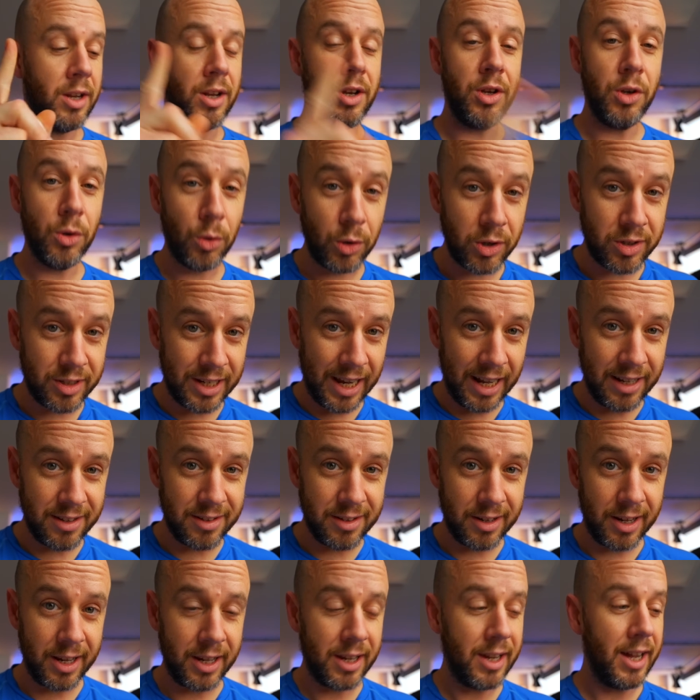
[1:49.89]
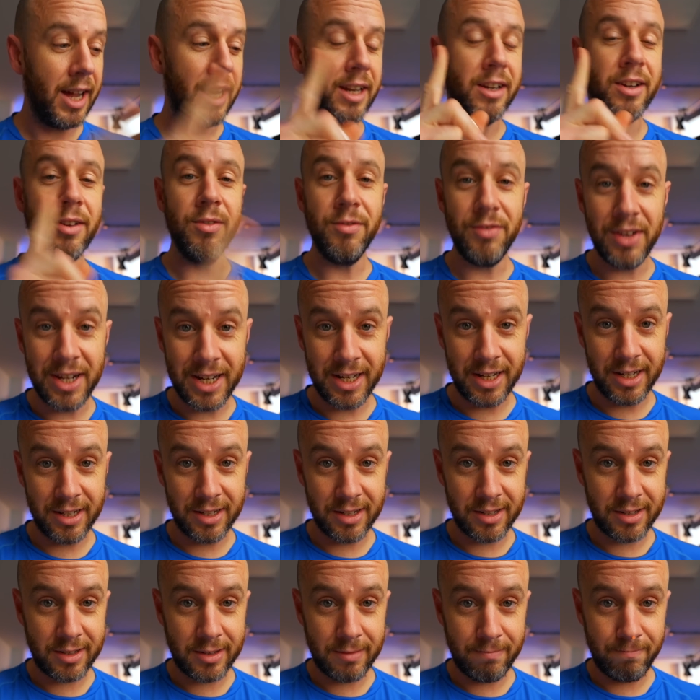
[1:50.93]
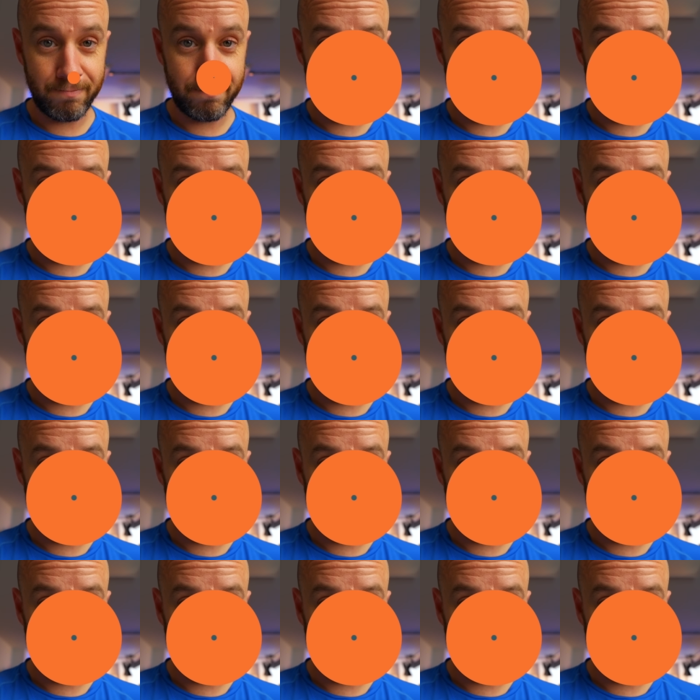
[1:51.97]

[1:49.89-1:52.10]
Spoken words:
noise cancelling, and convenience.